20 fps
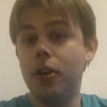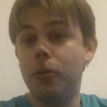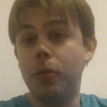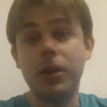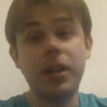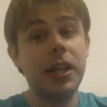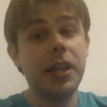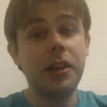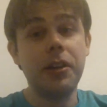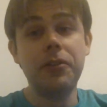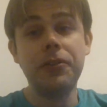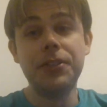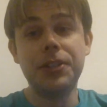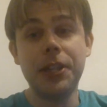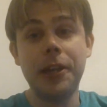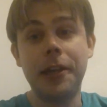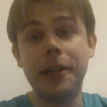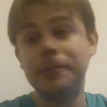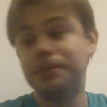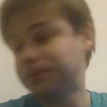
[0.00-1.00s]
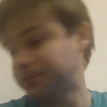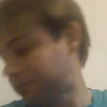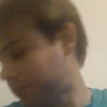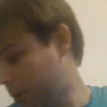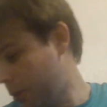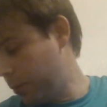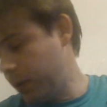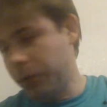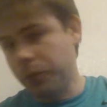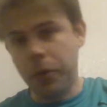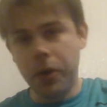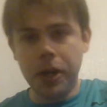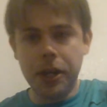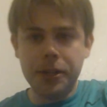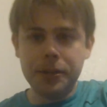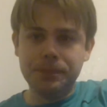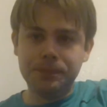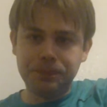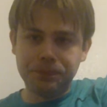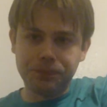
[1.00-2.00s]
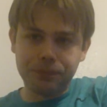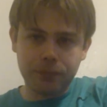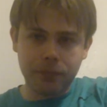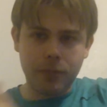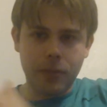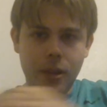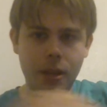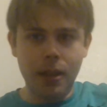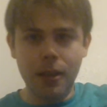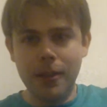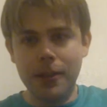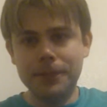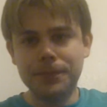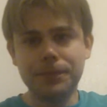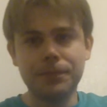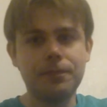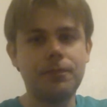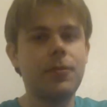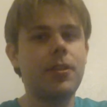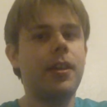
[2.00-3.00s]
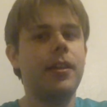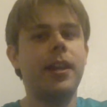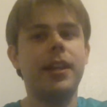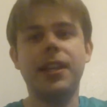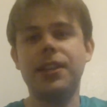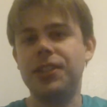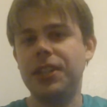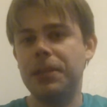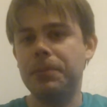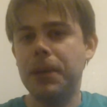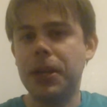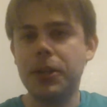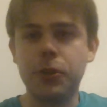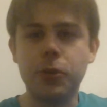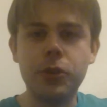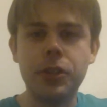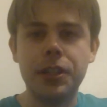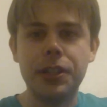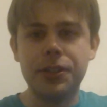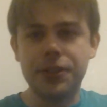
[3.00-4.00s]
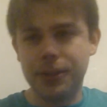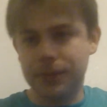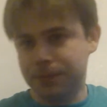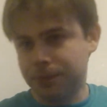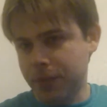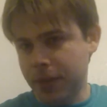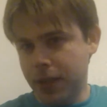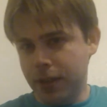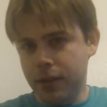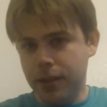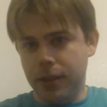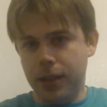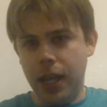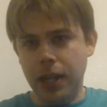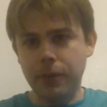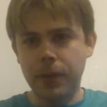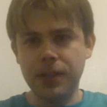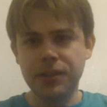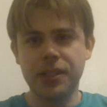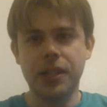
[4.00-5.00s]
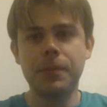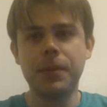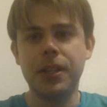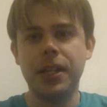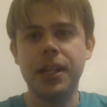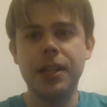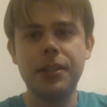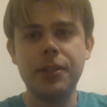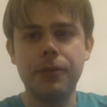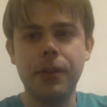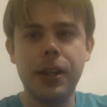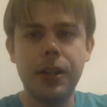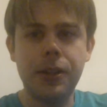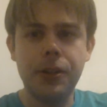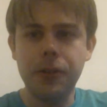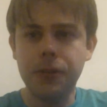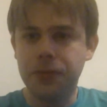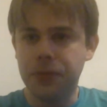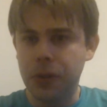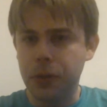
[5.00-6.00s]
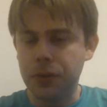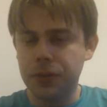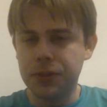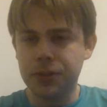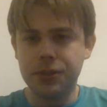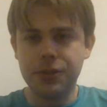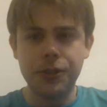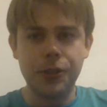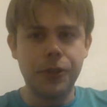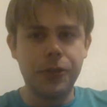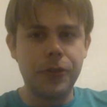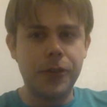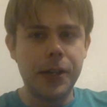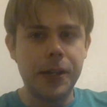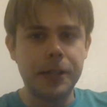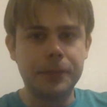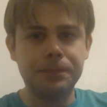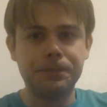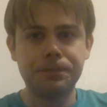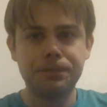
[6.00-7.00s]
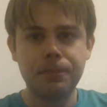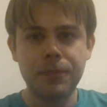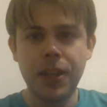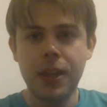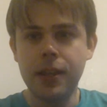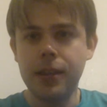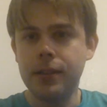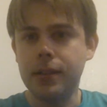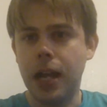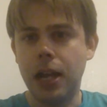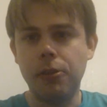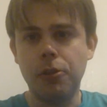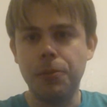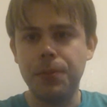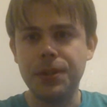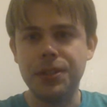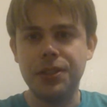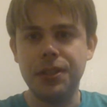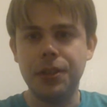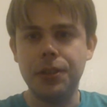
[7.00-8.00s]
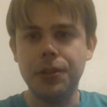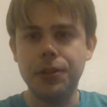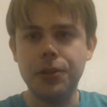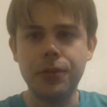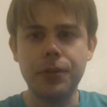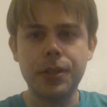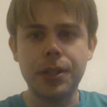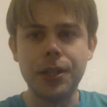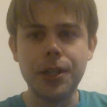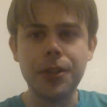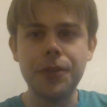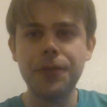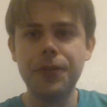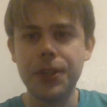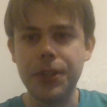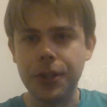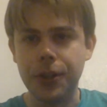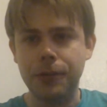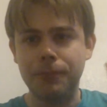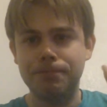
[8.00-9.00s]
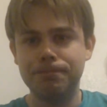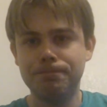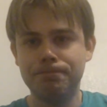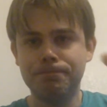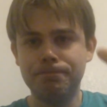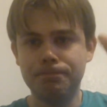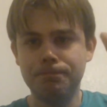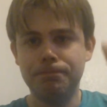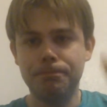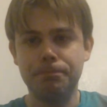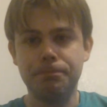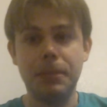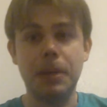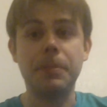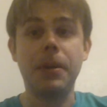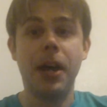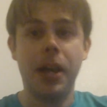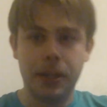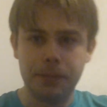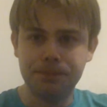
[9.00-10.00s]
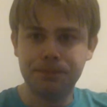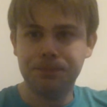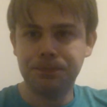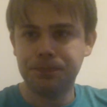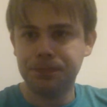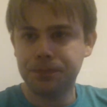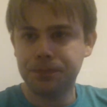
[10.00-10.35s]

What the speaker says: What a hell of a day. We won, and I get to eat my cookies. Anyways, I'm going to end it right here, folks, so I will be seeing you in another video. Bye-bye.